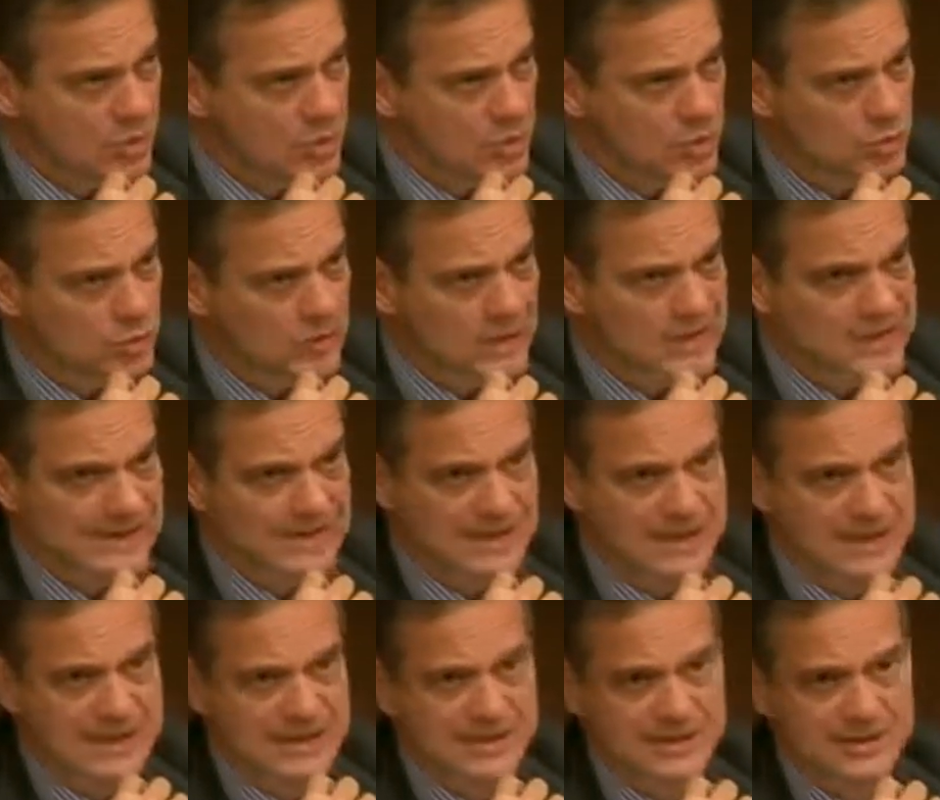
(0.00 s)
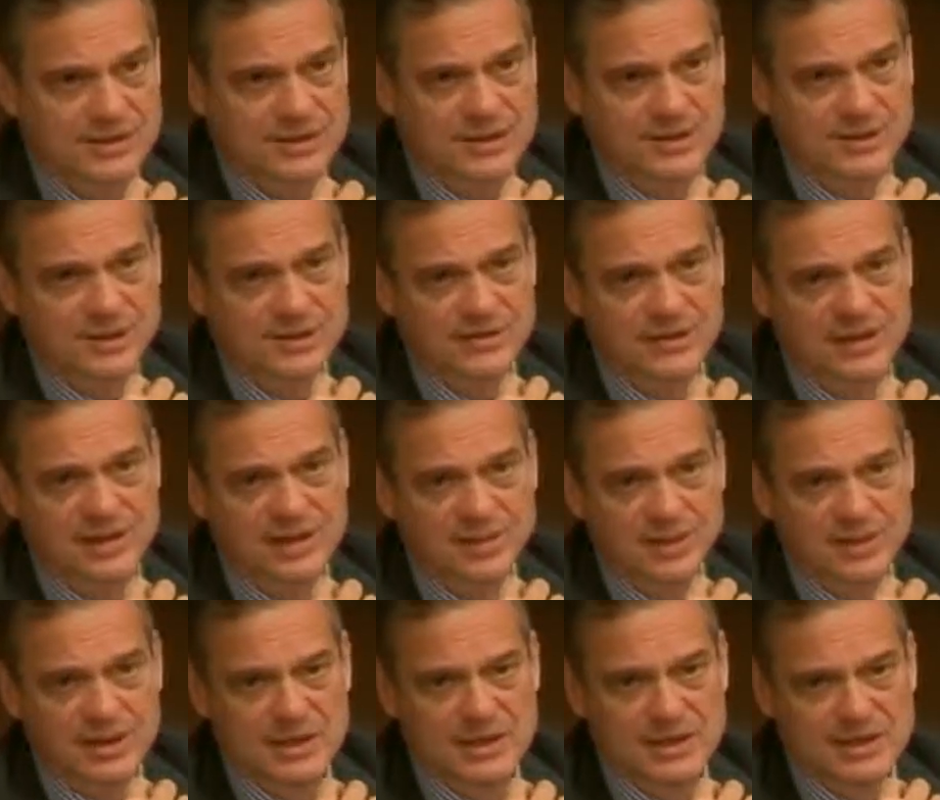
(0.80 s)
should assess the
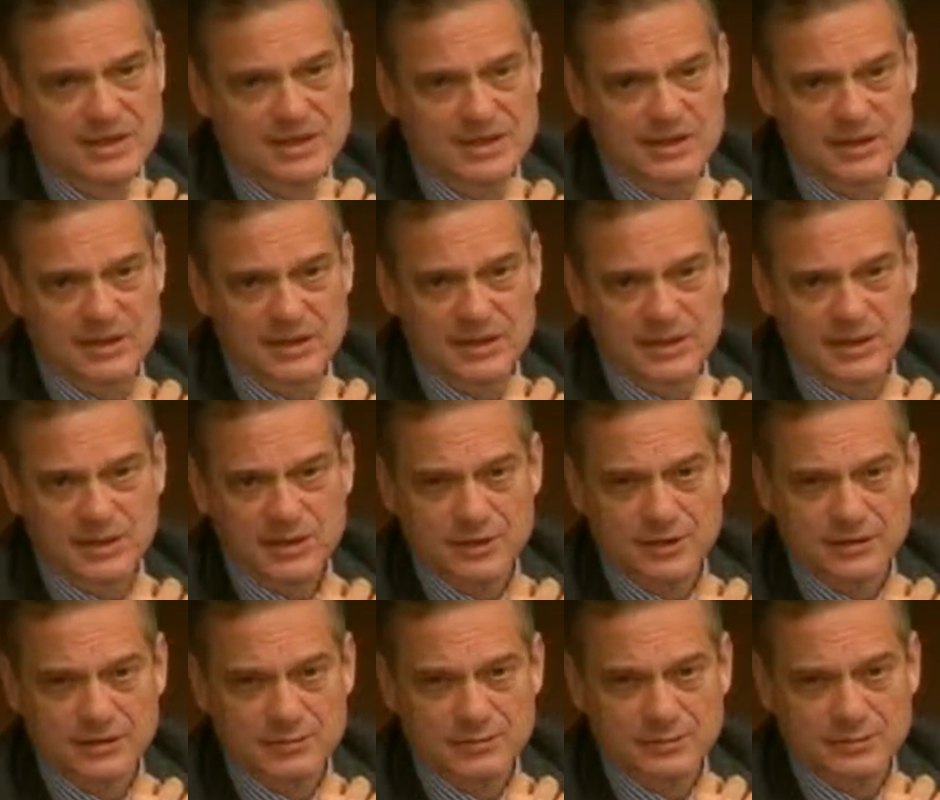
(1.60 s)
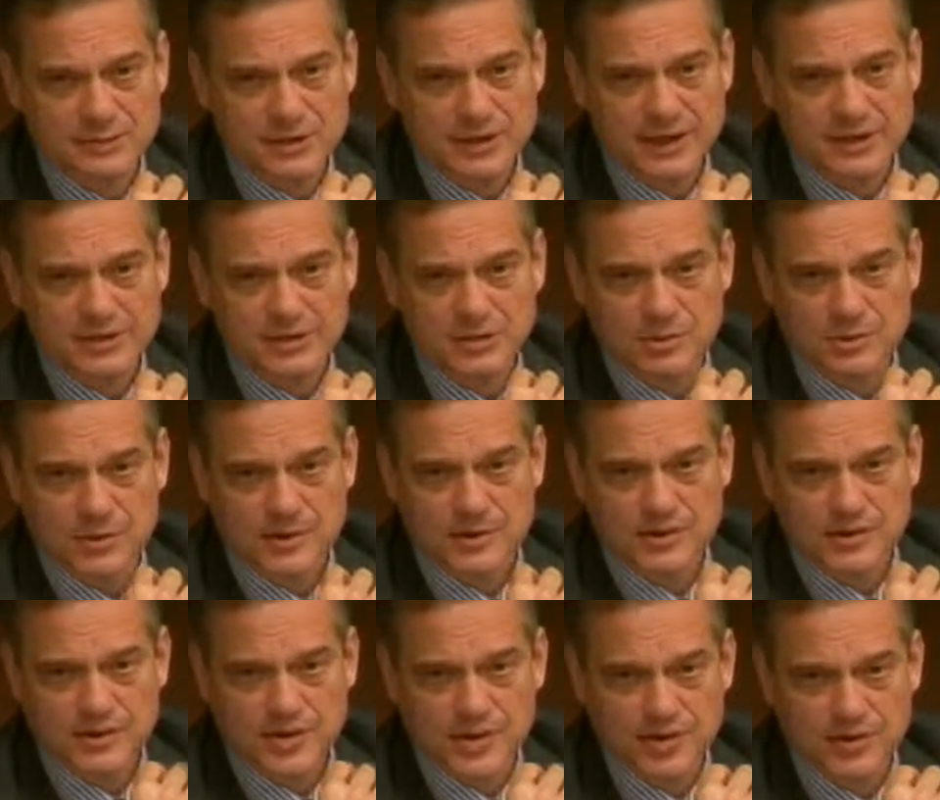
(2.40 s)
viability of and the
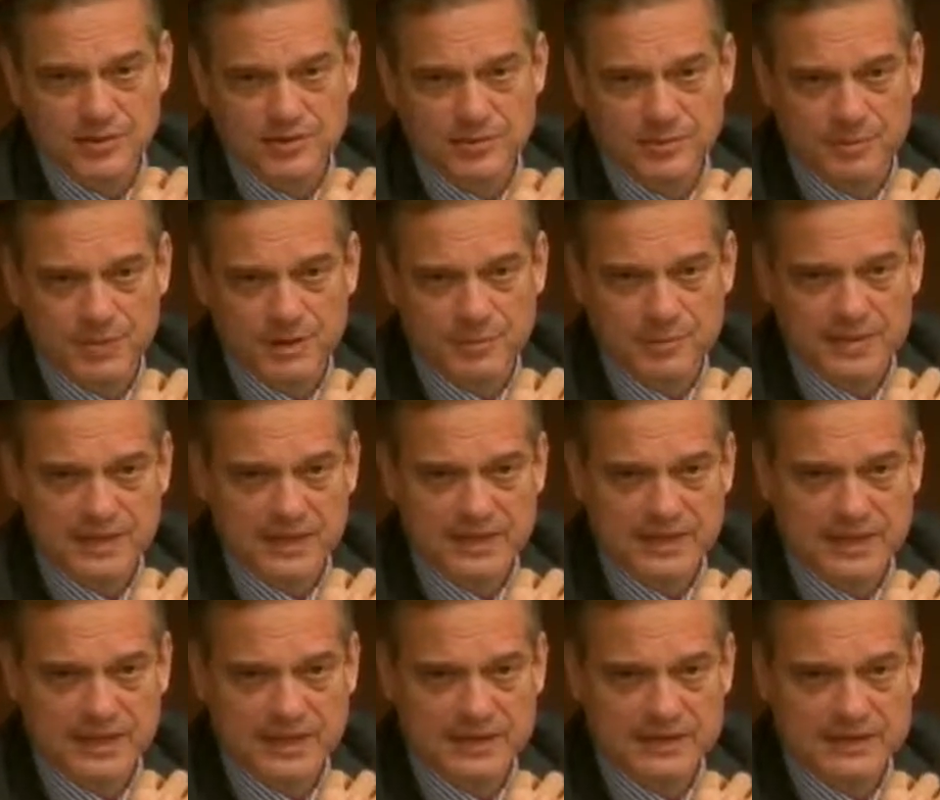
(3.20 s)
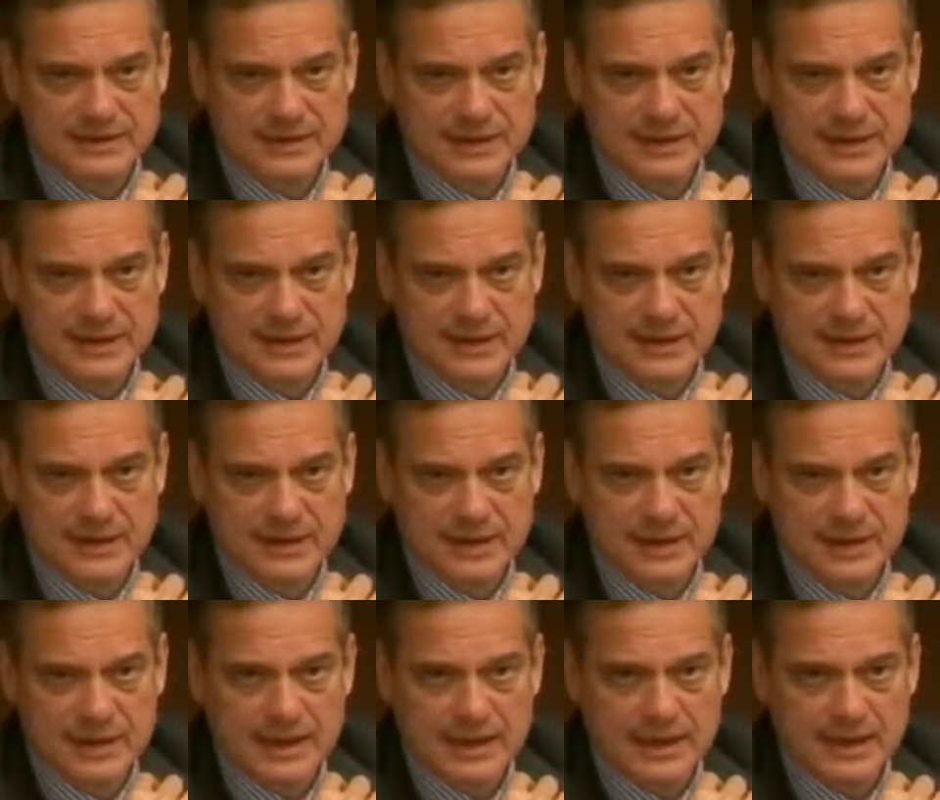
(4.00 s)
risk of public debt,
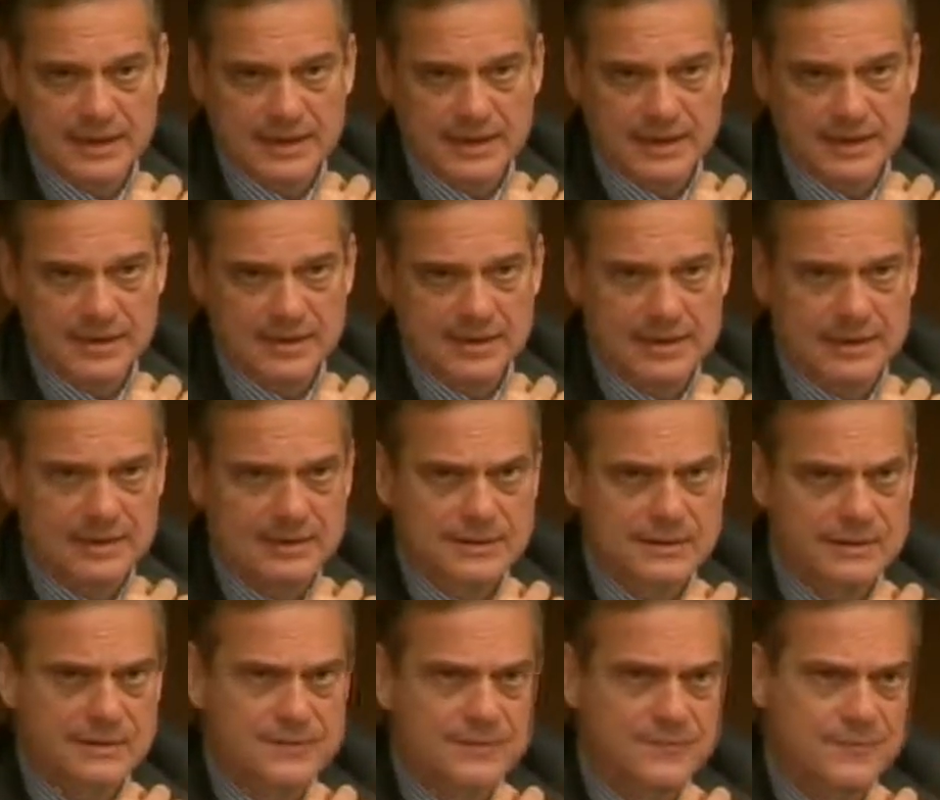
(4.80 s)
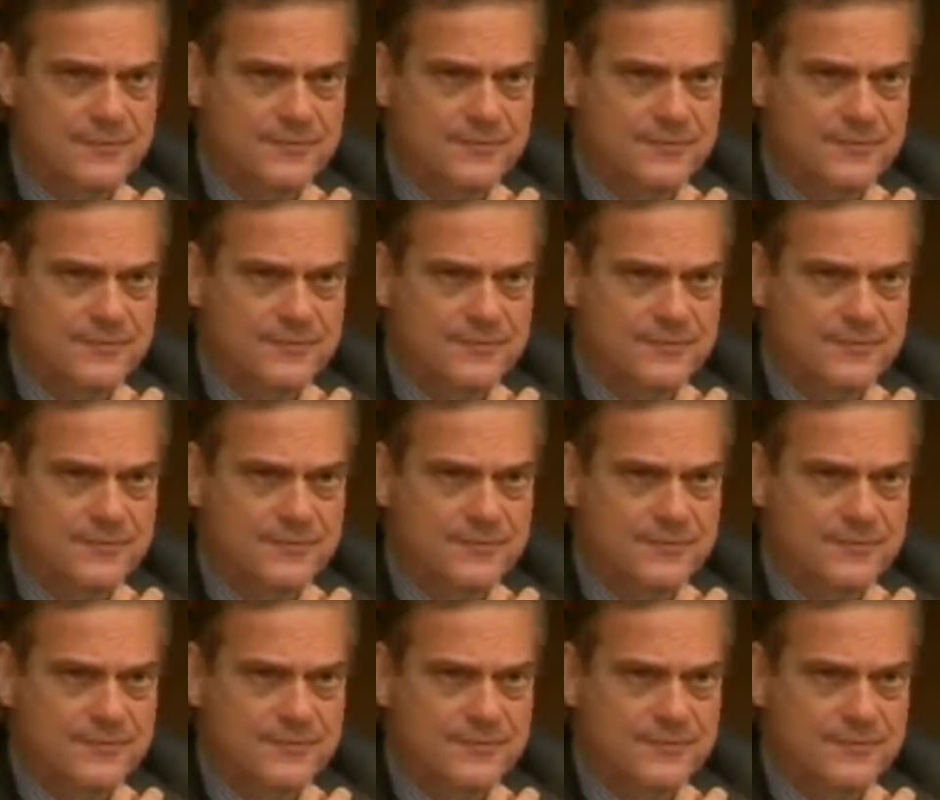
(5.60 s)
I think that